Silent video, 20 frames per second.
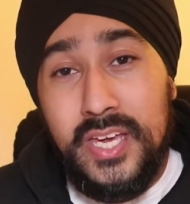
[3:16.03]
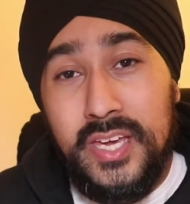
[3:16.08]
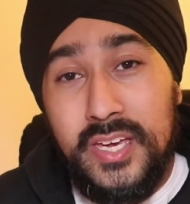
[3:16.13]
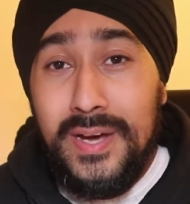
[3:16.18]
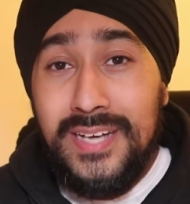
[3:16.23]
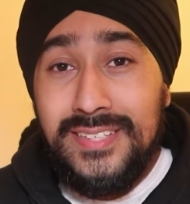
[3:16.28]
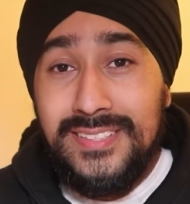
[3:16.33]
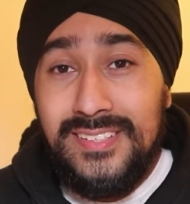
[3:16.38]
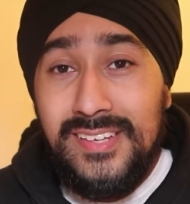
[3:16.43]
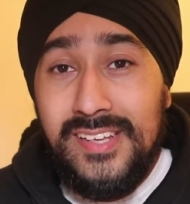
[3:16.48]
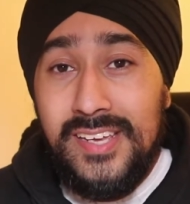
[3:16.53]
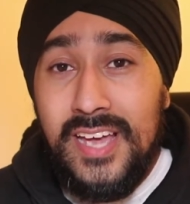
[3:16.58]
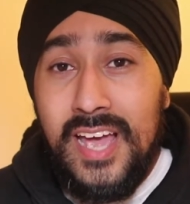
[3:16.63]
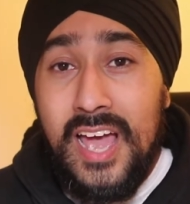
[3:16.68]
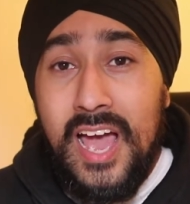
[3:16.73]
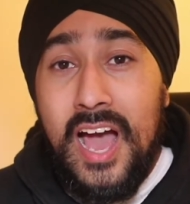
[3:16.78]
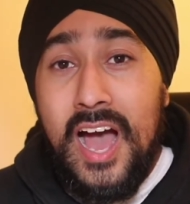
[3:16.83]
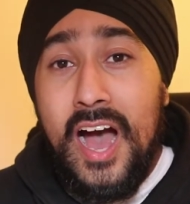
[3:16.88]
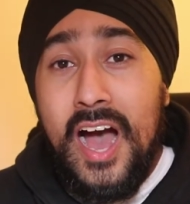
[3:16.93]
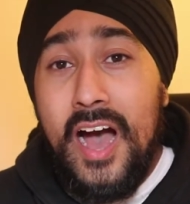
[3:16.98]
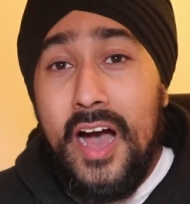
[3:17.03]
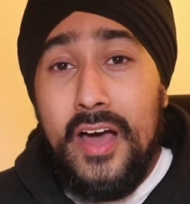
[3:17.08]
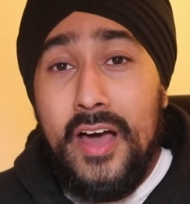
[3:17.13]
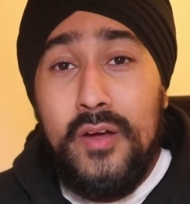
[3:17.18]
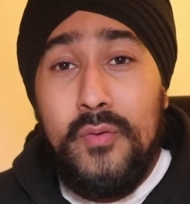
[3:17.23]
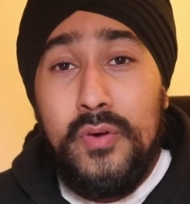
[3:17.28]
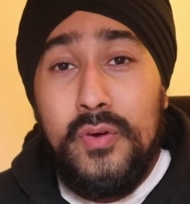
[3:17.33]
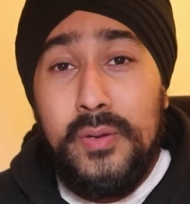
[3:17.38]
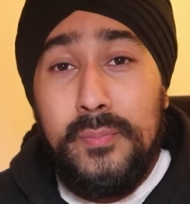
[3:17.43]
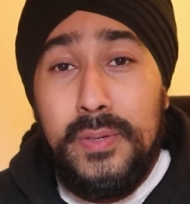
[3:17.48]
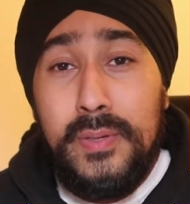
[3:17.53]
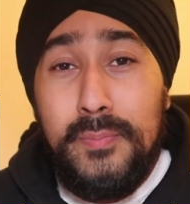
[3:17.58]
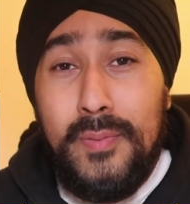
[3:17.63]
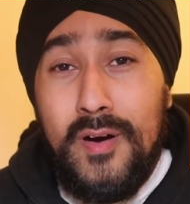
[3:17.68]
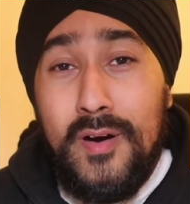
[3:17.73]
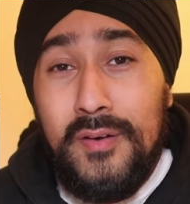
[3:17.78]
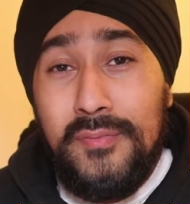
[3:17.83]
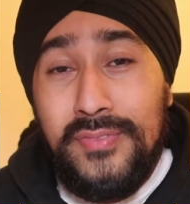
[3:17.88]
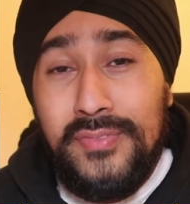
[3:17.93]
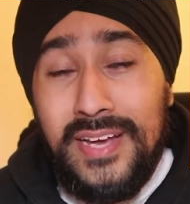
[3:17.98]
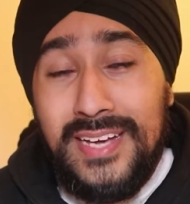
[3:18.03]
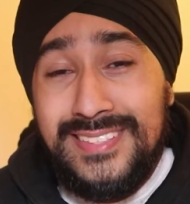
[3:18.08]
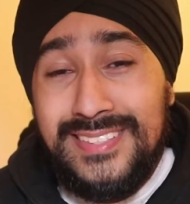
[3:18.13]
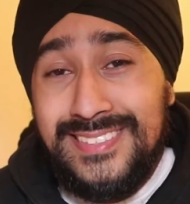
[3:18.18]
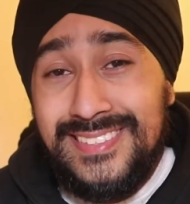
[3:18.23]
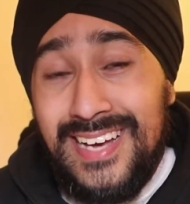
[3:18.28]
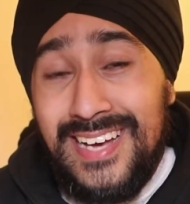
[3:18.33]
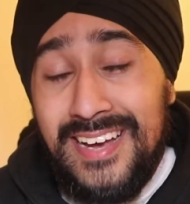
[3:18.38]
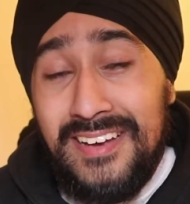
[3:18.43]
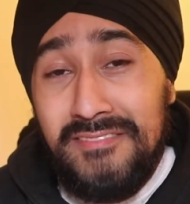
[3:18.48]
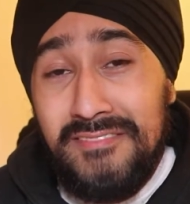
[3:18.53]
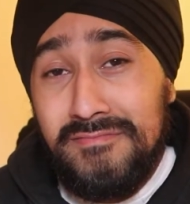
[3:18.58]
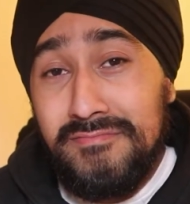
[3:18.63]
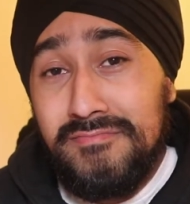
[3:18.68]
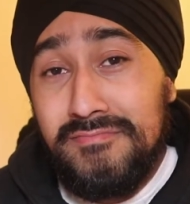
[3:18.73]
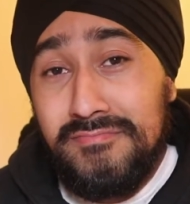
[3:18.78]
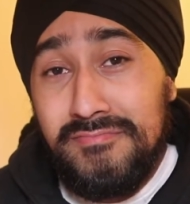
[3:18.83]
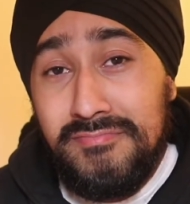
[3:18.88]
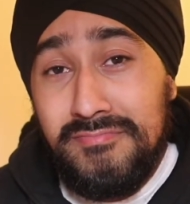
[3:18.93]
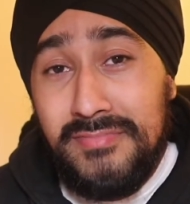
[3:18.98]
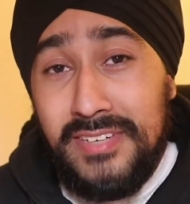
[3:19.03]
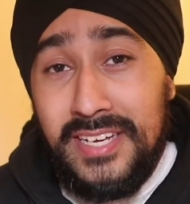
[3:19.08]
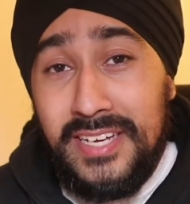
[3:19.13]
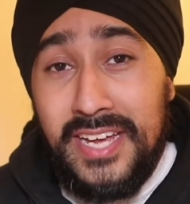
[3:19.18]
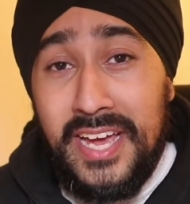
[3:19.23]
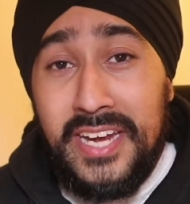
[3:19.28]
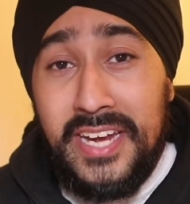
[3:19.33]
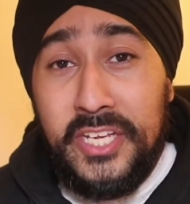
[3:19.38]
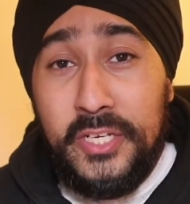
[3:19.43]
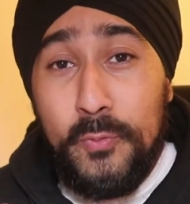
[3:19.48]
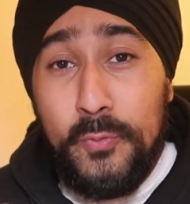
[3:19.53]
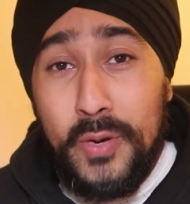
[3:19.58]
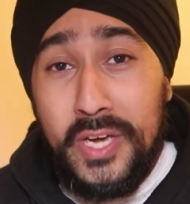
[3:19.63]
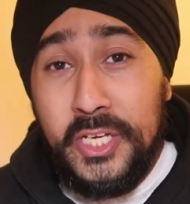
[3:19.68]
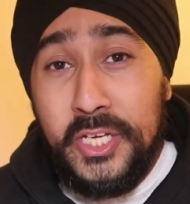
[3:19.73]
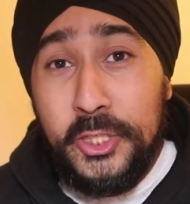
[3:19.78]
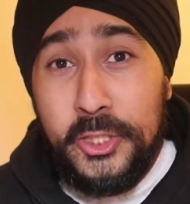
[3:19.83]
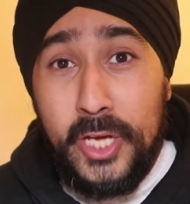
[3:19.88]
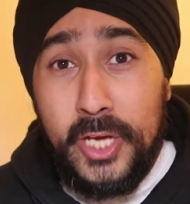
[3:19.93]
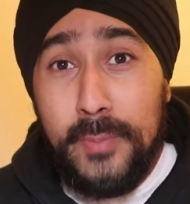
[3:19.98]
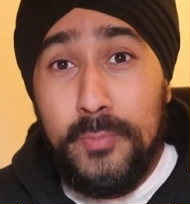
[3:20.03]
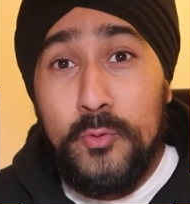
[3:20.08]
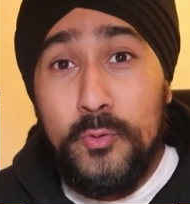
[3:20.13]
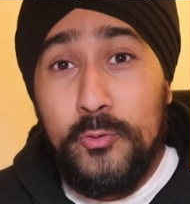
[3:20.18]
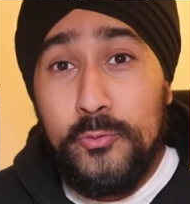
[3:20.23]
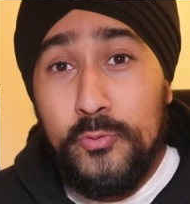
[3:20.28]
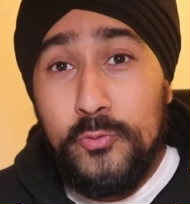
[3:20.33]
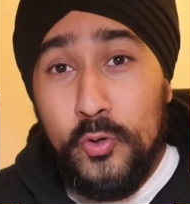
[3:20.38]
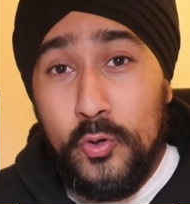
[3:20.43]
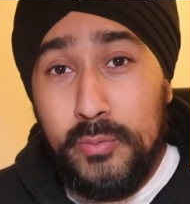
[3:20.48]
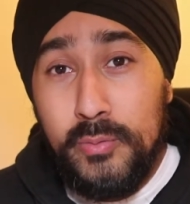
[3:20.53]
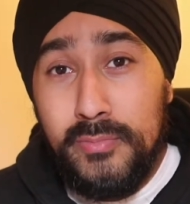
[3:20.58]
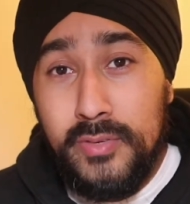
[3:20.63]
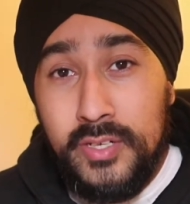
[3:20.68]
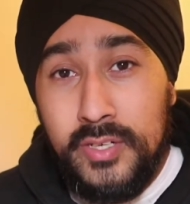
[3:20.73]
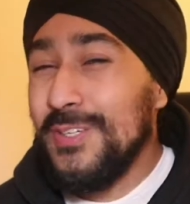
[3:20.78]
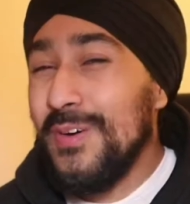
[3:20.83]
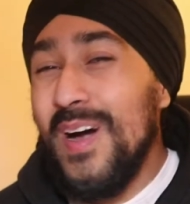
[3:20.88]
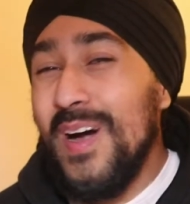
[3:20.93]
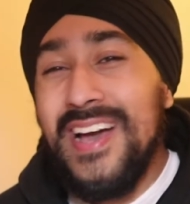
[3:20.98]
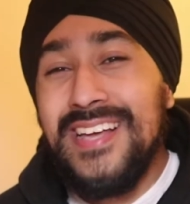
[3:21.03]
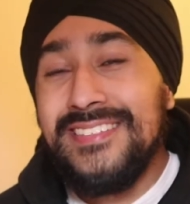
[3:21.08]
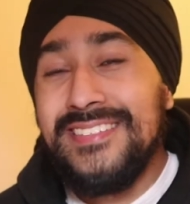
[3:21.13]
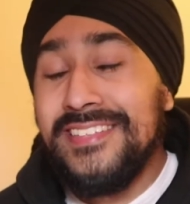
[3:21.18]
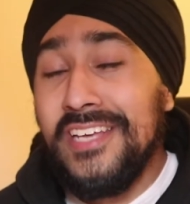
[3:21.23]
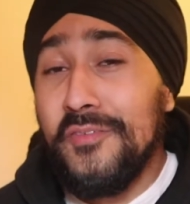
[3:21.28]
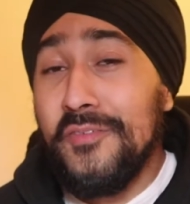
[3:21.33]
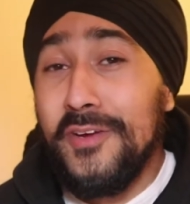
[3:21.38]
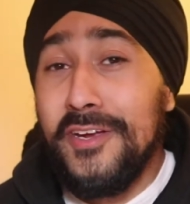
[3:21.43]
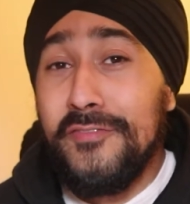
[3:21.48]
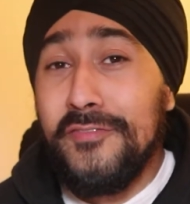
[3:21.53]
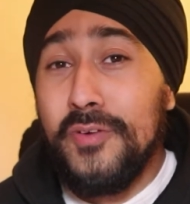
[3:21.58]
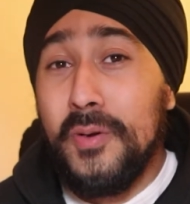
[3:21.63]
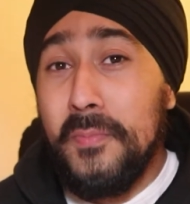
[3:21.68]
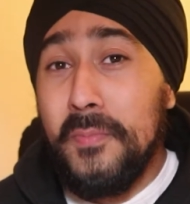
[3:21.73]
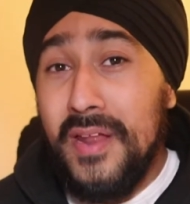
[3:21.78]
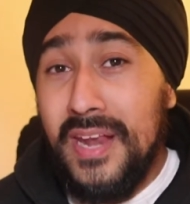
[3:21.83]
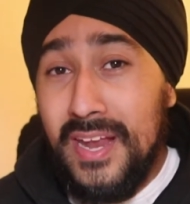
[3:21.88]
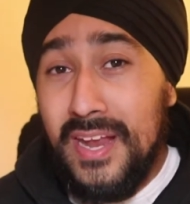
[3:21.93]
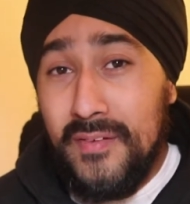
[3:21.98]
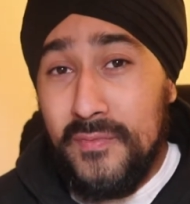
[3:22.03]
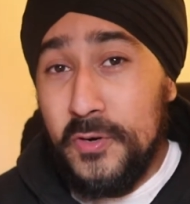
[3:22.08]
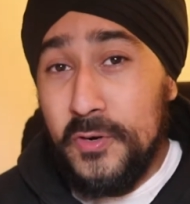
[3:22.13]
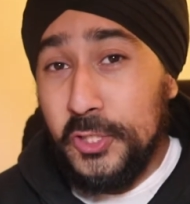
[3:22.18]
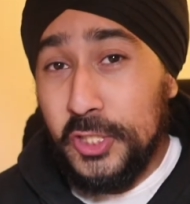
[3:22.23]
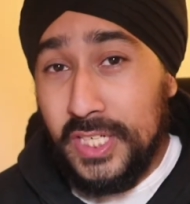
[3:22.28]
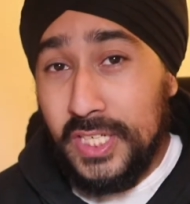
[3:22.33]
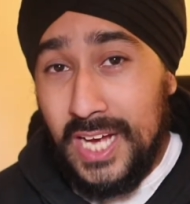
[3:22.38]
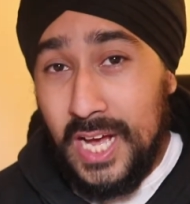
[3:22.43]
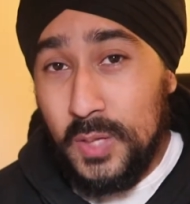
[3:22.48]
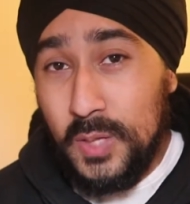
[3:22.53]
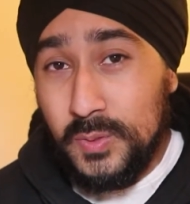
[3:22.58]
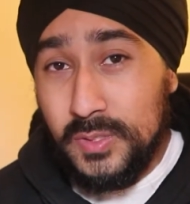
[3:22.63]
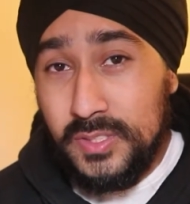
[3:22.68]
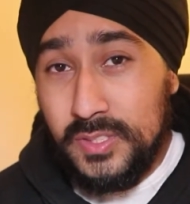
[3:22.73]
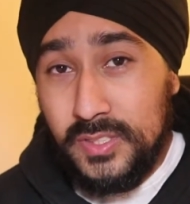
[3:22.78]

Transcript: Personally, I don't want to be part of that stat in any way, shape or form, so I stay away from leverage accounts.